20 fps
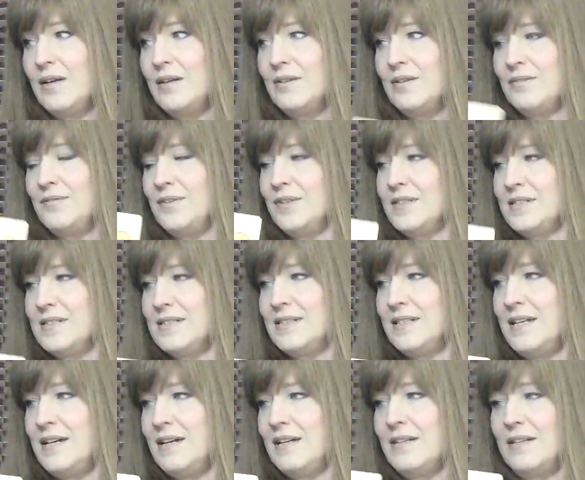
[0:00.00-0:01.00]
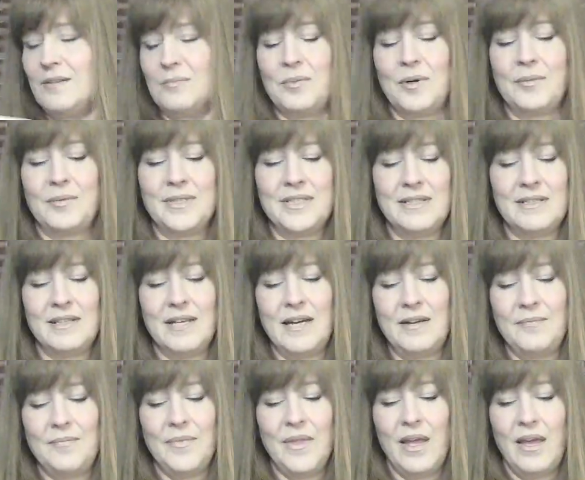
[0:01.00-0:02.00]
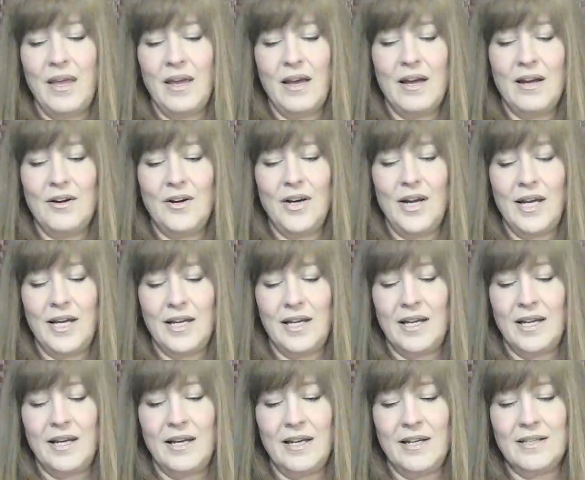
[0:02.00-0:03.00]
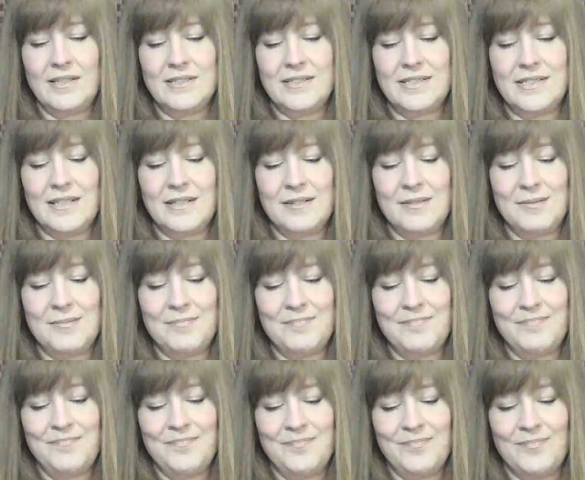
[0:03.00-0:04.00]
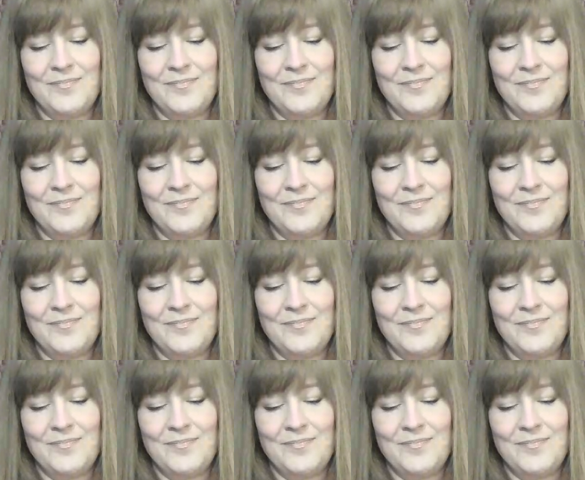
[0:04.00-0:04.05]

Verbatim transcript: I don't know if you can, yeah, you can probably see that. All right, and um,